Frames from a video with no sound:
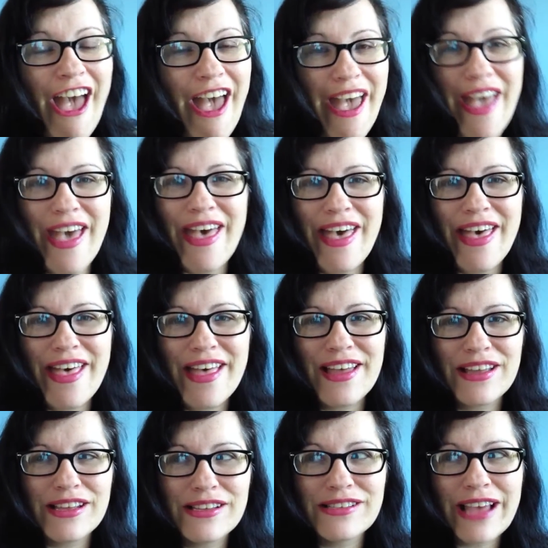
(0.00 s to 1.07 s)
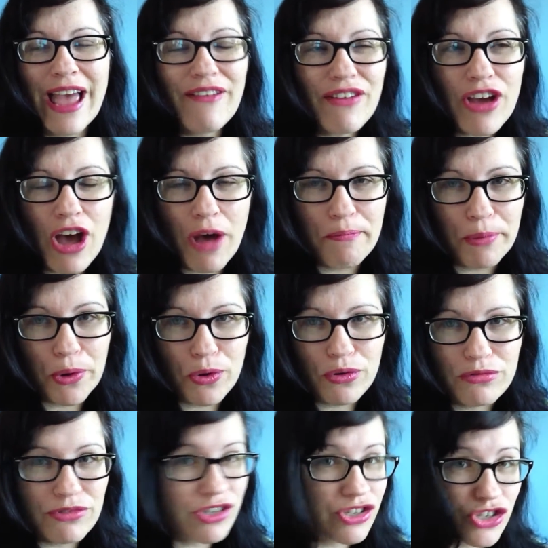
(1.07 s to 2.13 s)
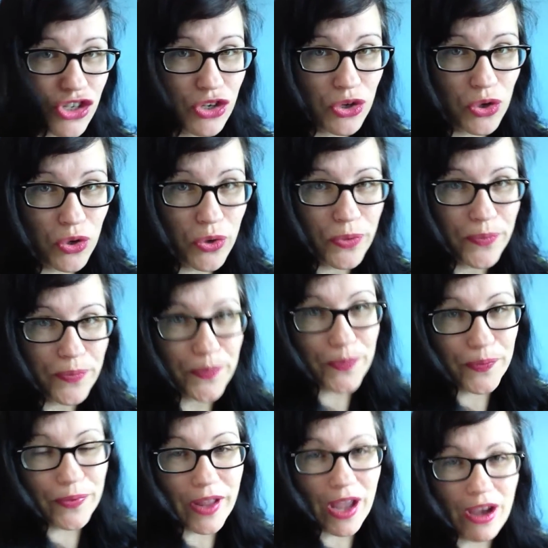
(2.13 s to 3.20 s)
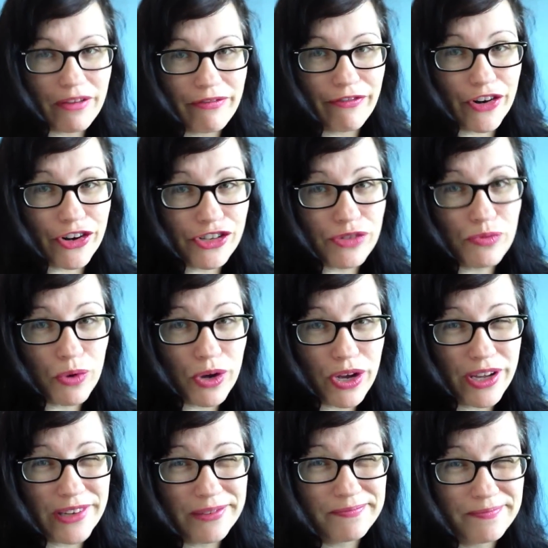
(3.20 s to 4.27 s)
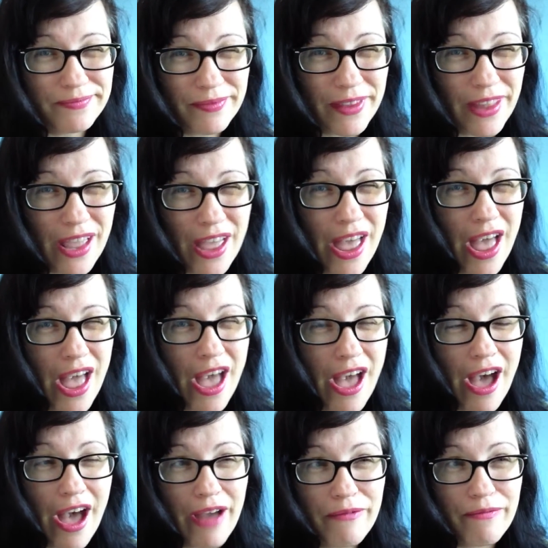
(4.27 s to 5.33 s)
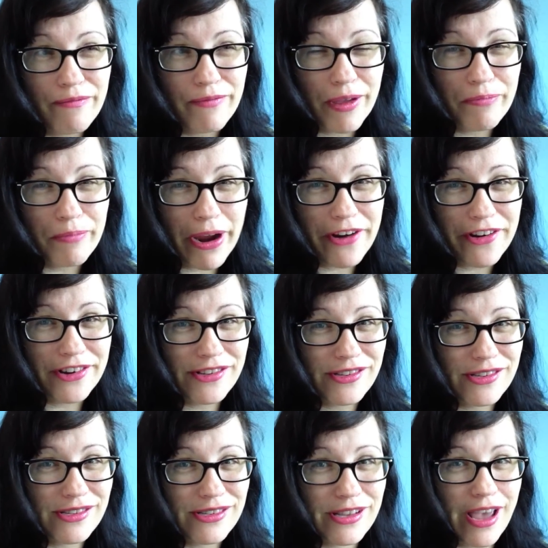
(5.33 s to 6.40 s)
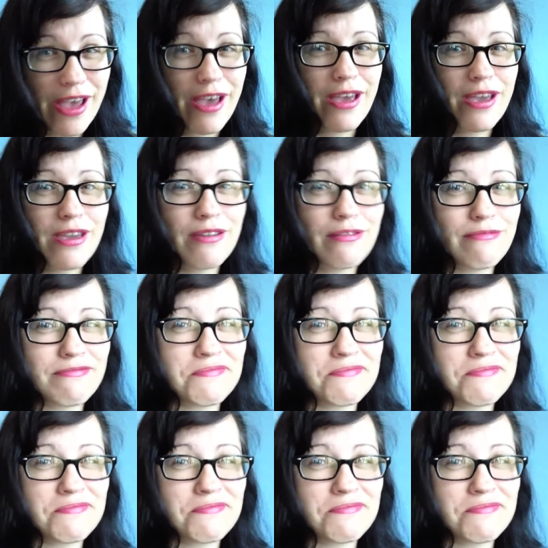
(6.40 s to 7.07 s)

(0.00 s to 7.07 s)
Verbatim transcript: And I have a couple, just two. First one, I'm embarrassed to say,